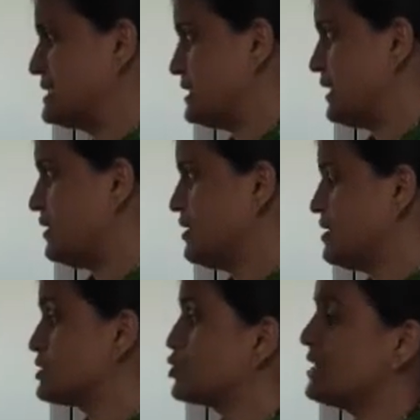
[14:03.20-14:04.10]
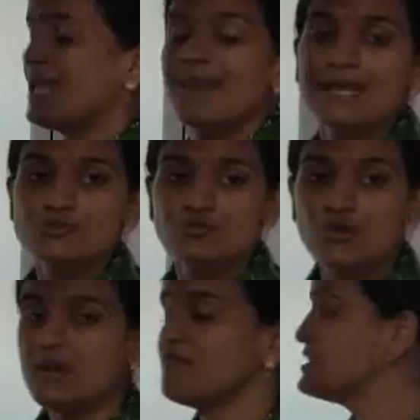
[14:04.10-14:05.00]
CE. So the next
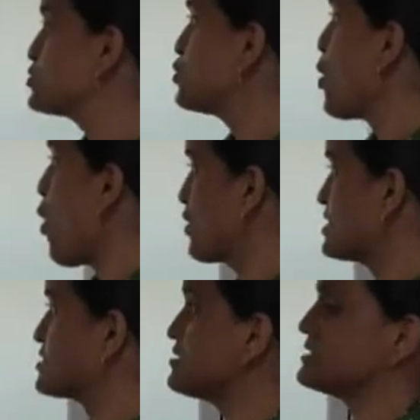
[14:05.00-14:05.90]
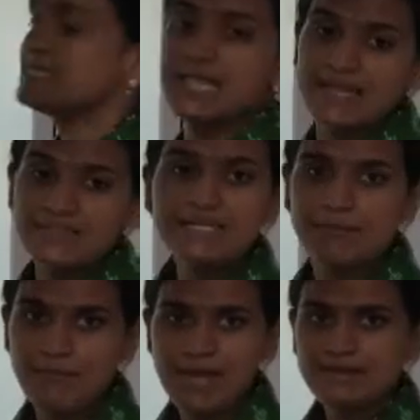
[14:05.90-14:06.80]
ruler we saw Augustus, then the
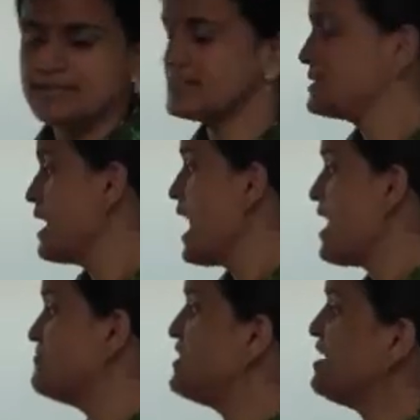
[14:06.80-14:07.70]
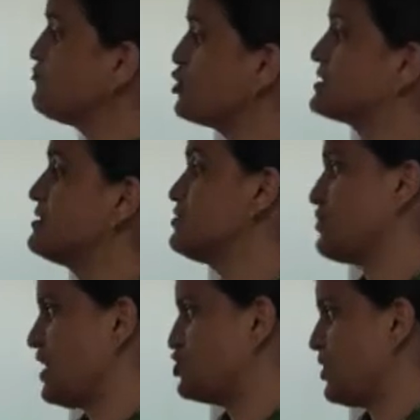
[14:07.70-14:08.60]
Tiberius, and then was the
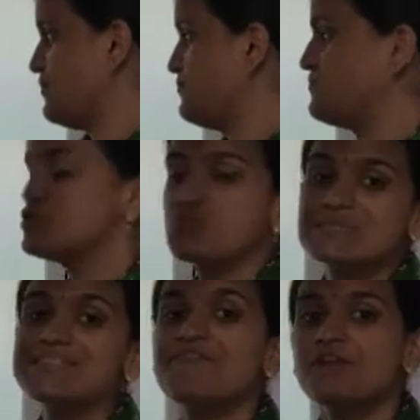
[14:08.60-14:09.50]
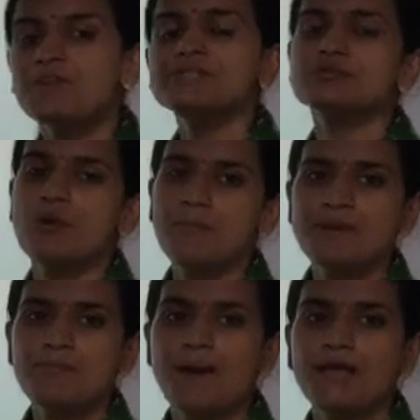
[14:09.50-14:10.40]
Trajan, which was the famous
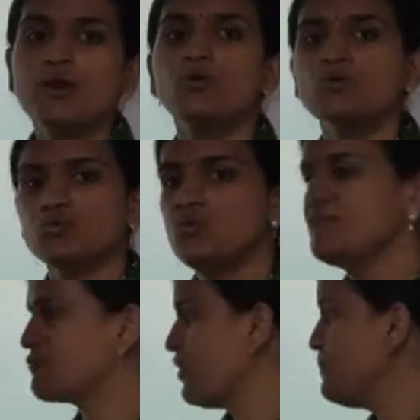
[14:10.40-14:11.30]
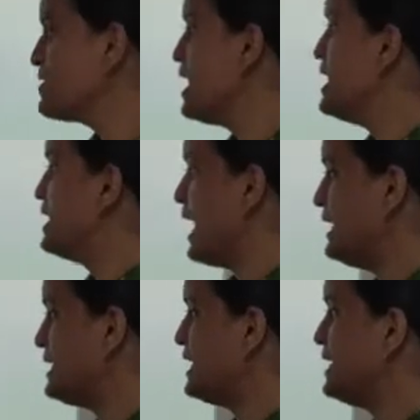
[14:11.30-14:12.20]
Roman Empire who ruled from
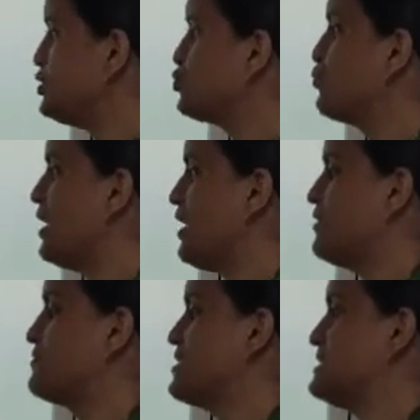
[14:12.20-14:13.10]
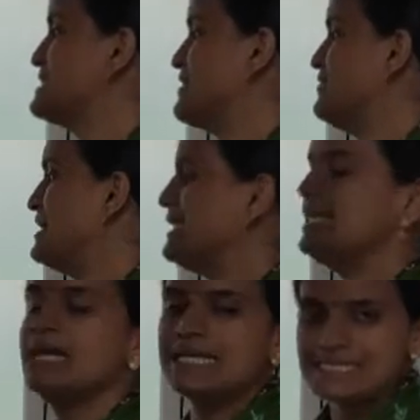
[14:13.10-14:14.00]
98 to
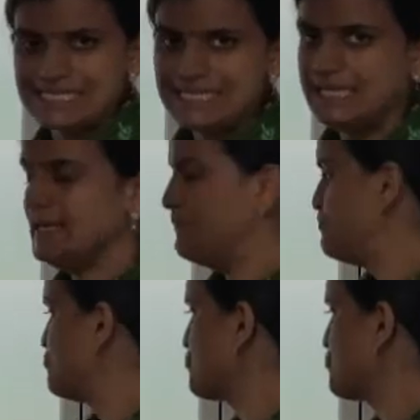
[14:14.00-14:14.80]
117 CE.